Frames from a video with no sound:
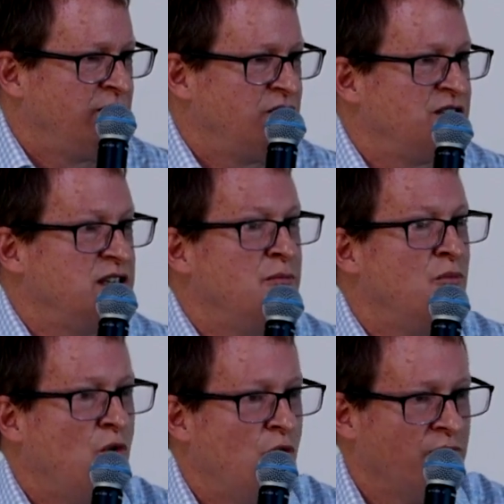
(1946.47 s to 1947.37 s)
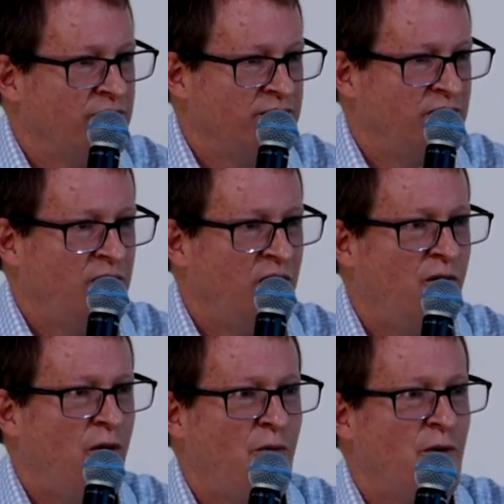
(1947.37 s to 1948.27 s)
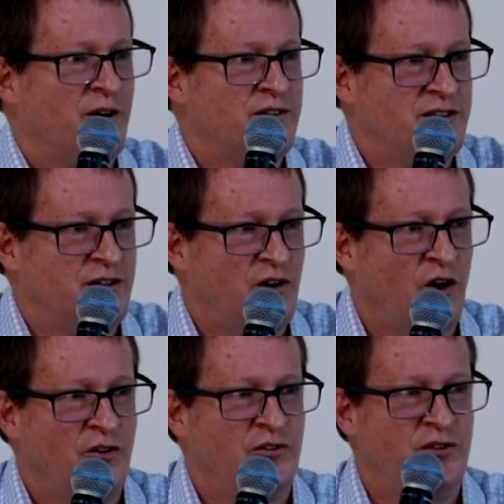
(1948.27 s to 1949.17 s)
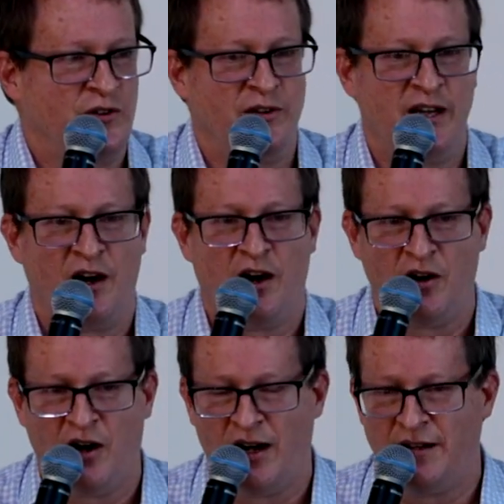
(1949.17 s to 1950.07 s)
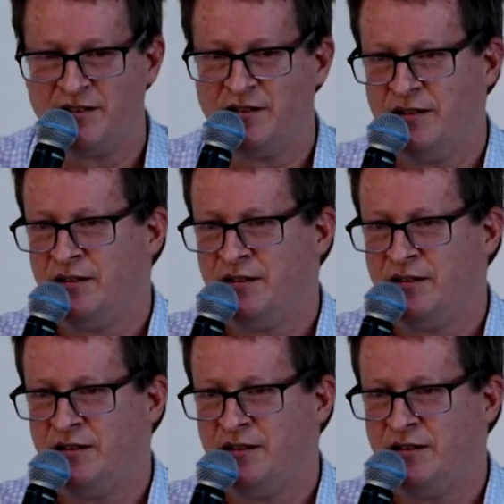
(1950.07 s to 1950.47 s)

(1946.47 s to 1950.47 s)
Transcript: to see more of what we want to see God do in our lives,